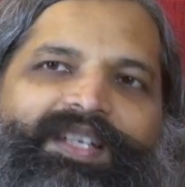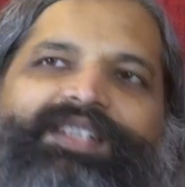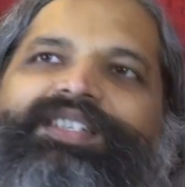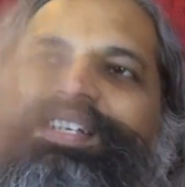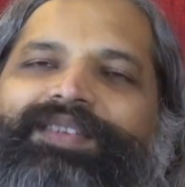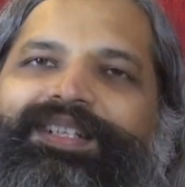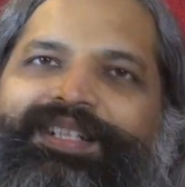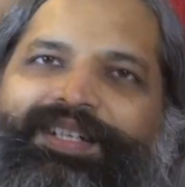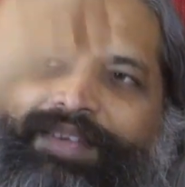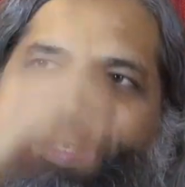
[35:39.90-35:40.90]
serving
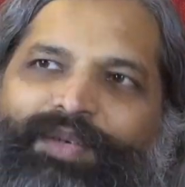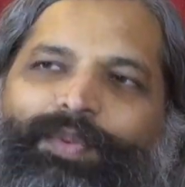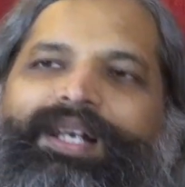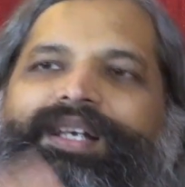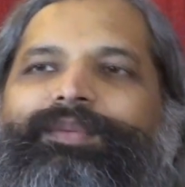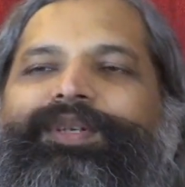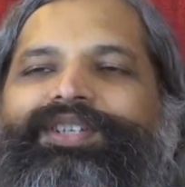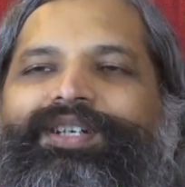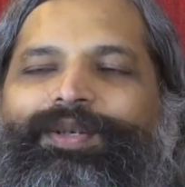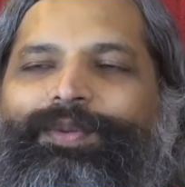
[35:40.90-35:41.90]
the divine will,
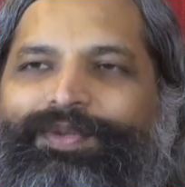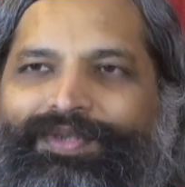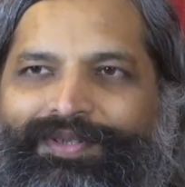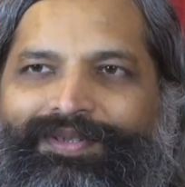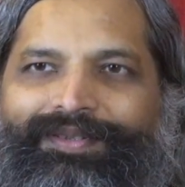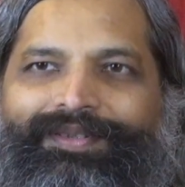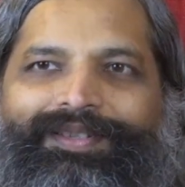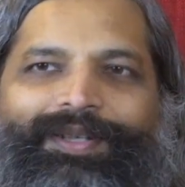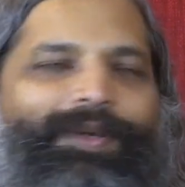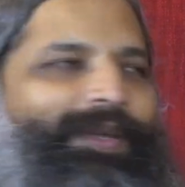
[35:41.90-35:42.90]
which includes
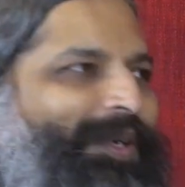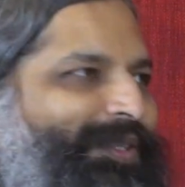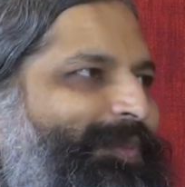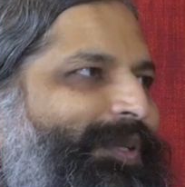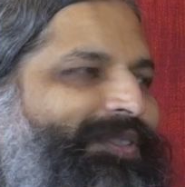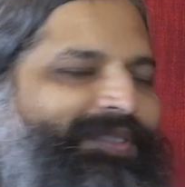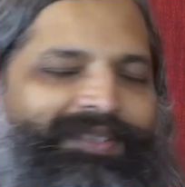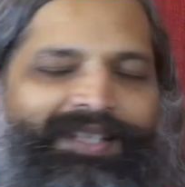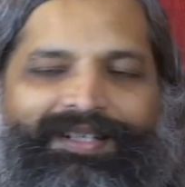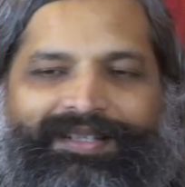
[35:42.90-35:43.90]
the whole
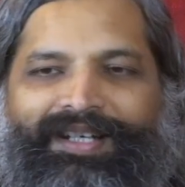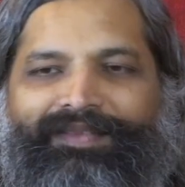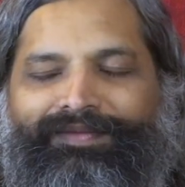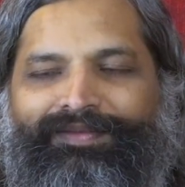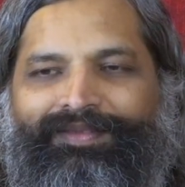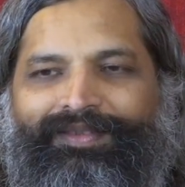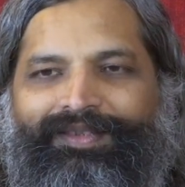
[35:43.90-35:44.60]
cosmos in itself.